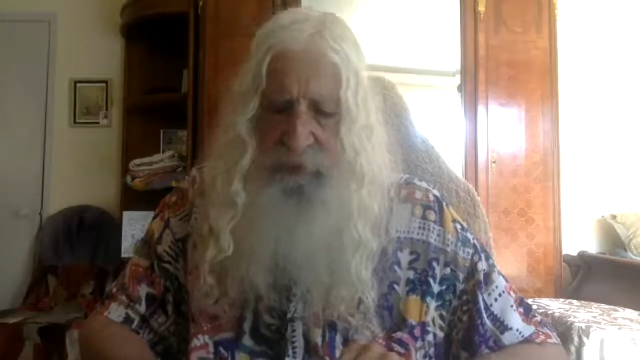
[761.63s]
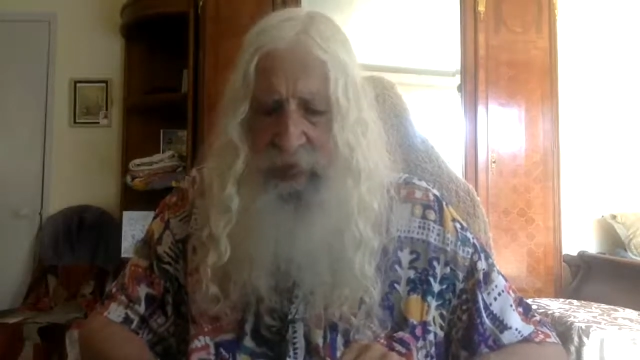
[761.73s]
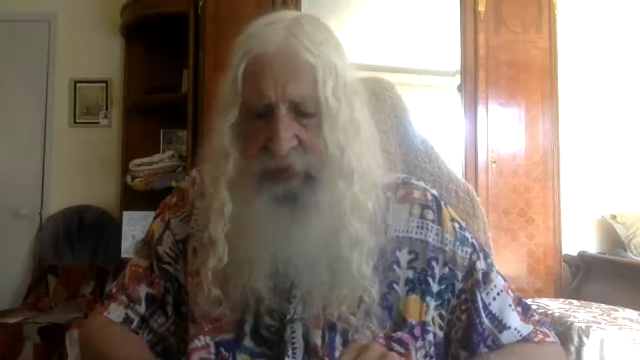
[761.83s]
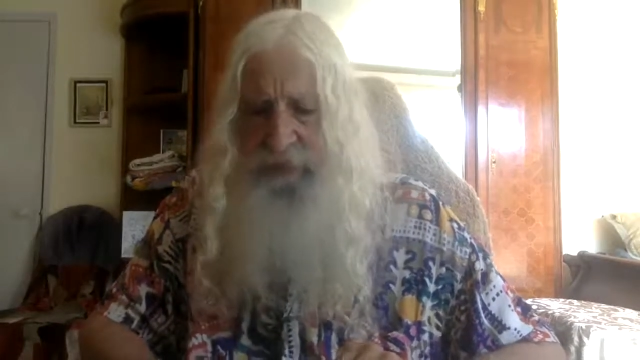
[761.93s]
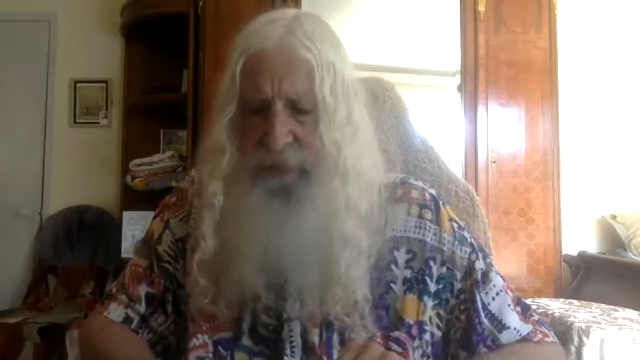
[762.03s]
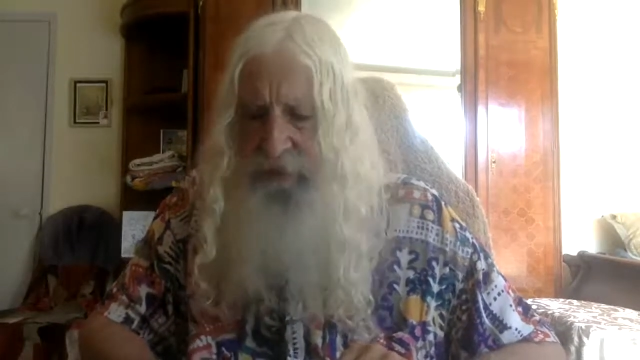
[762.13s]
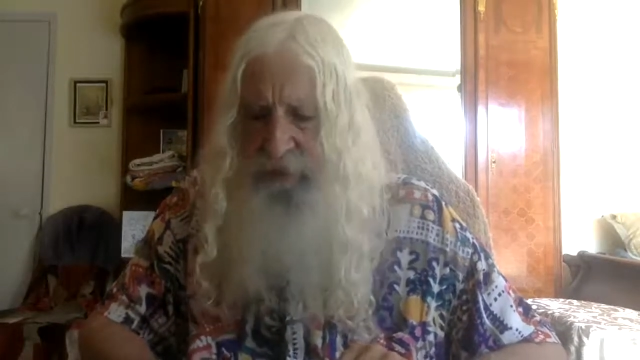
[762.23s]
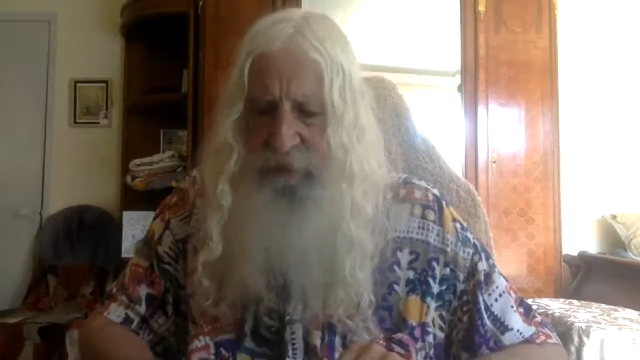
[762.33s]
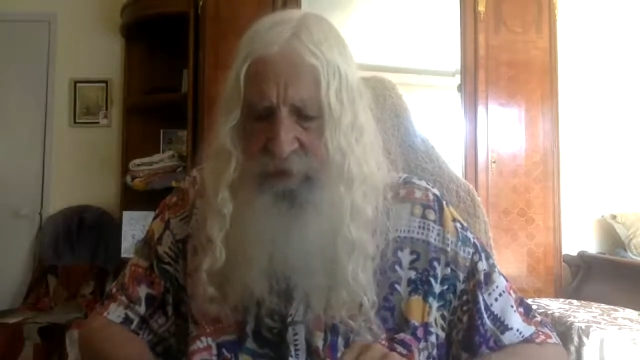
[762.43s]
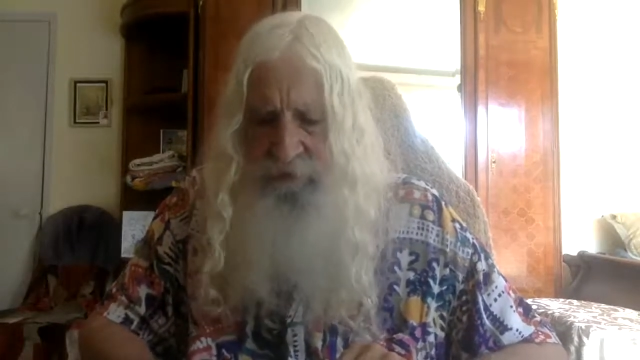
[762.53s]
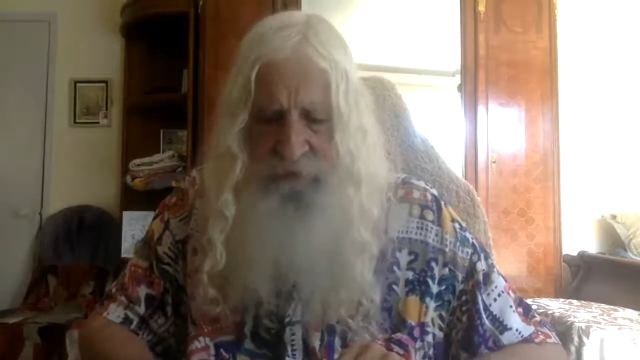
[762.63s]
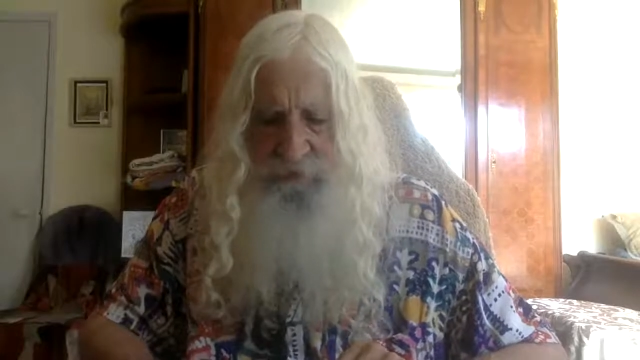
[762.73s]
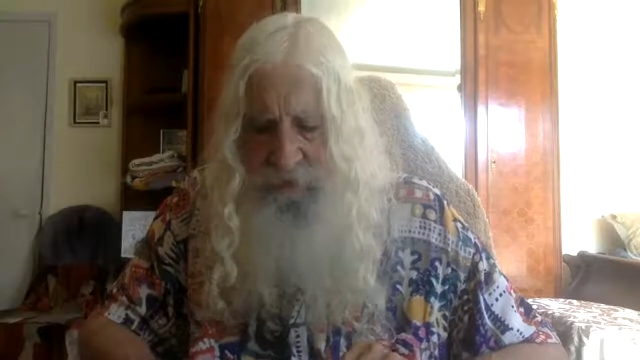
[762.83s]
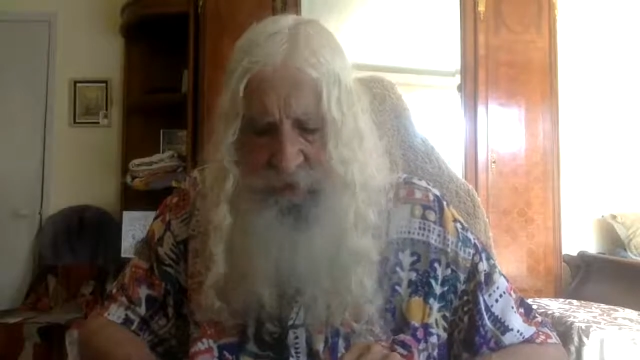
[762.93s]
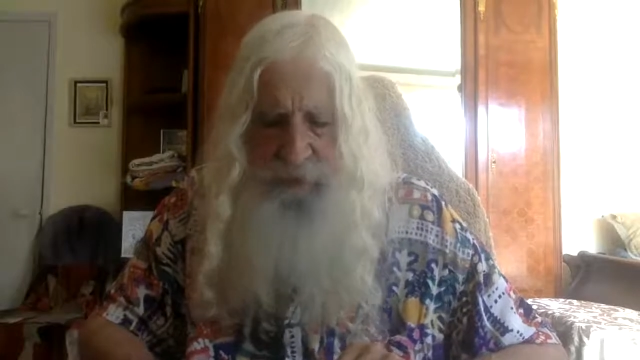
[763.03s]

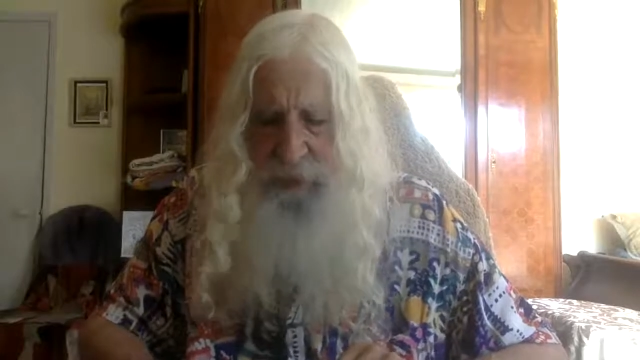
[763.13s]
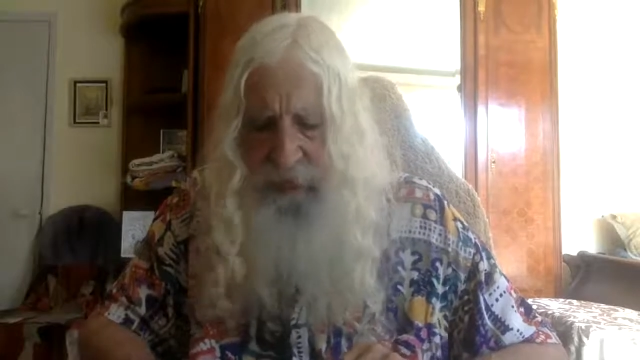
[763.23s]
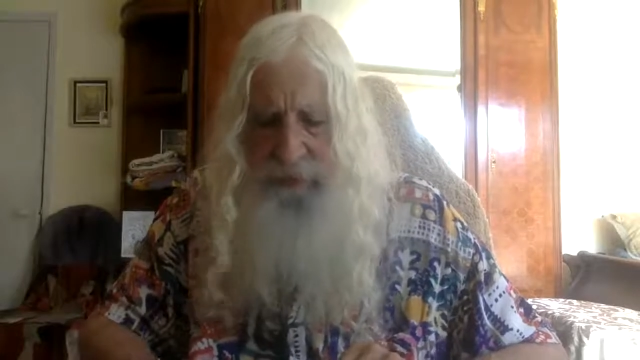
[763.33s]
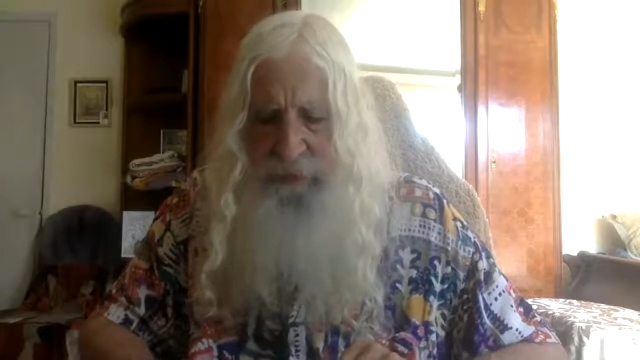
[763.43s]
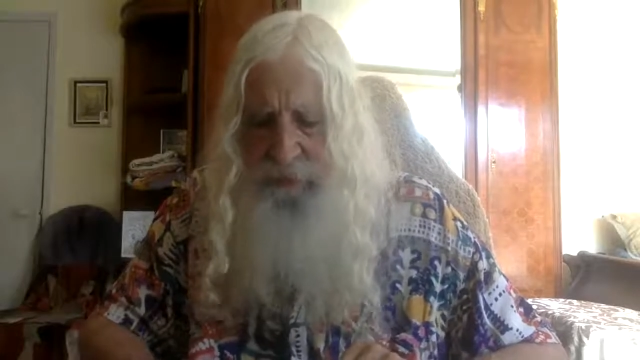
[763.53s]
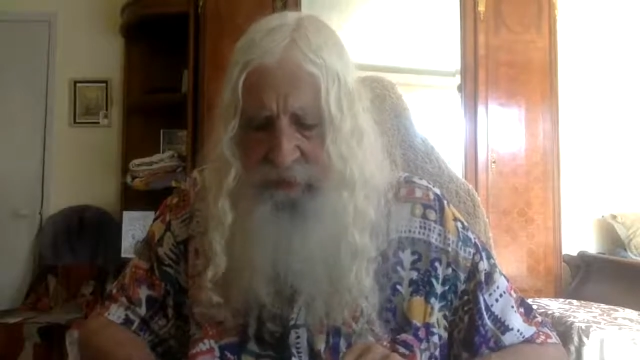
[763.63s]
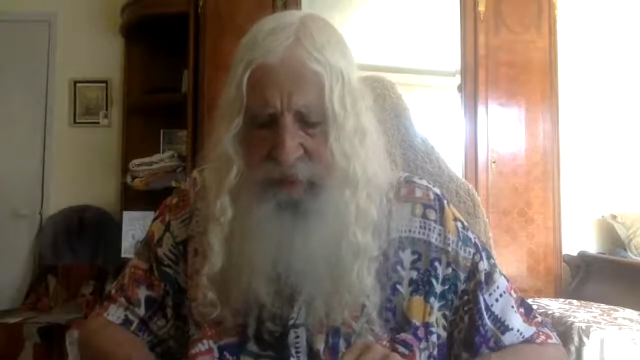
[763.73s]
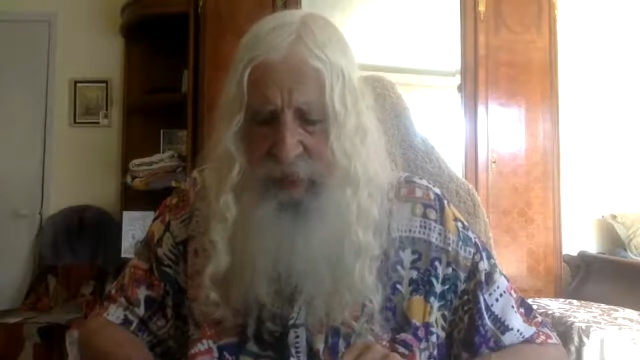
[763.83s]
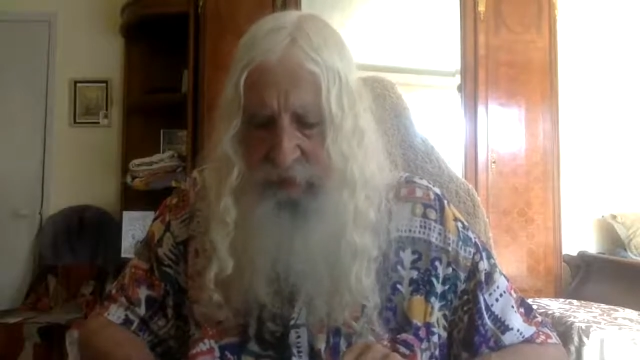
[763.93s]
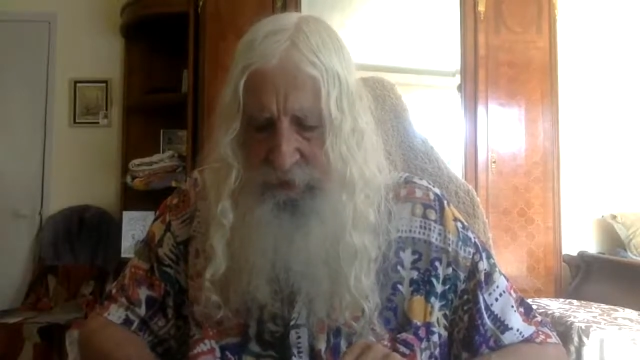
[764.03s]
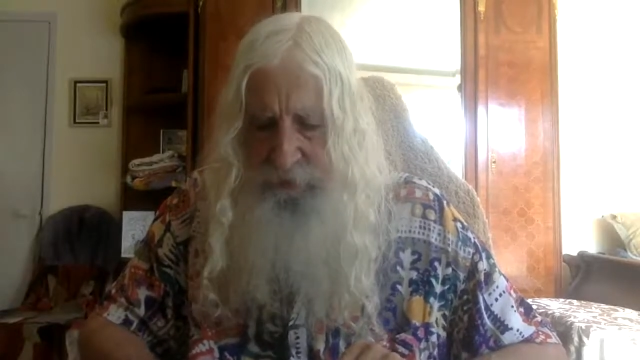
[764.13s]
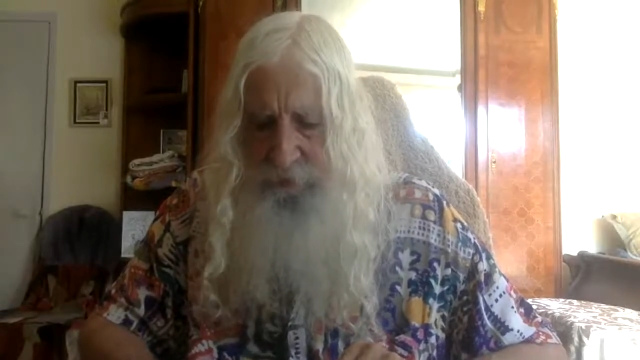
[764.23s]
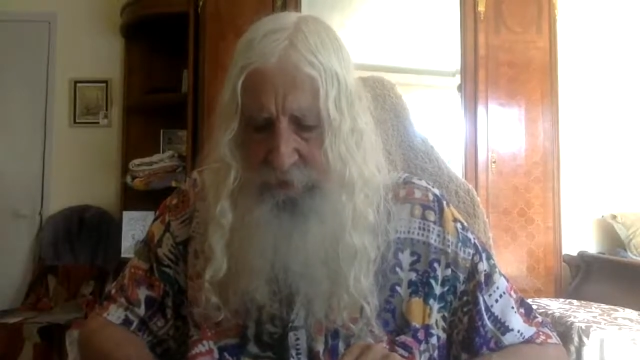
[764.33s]
a godly desire.